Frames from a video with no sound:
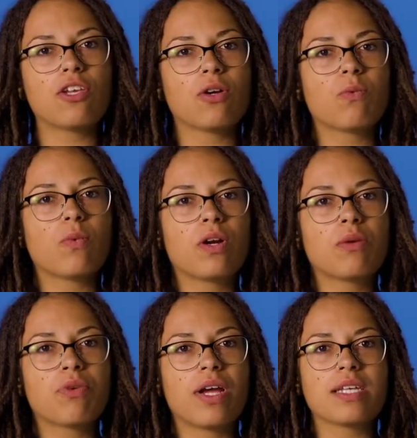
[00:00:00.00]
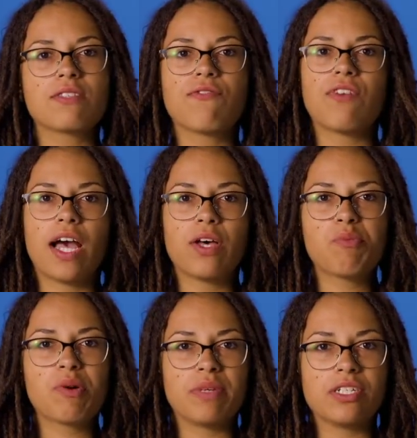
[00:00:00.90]
your WordPress file
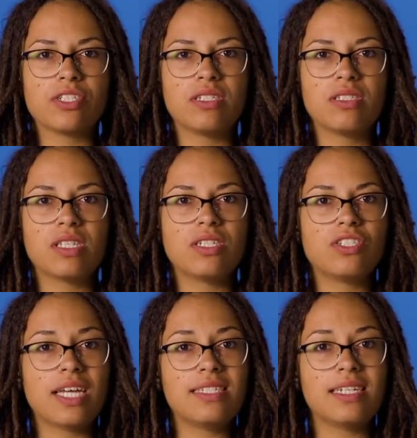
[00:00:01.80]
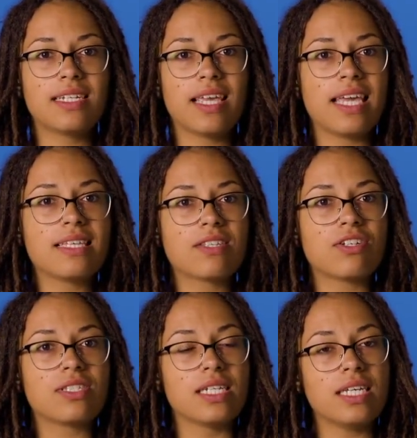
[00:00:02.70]
permissions just in case
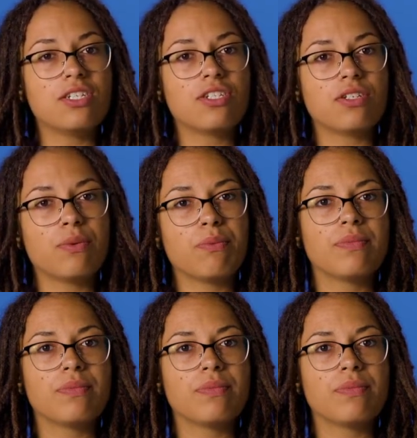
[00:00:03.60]
there's an issue.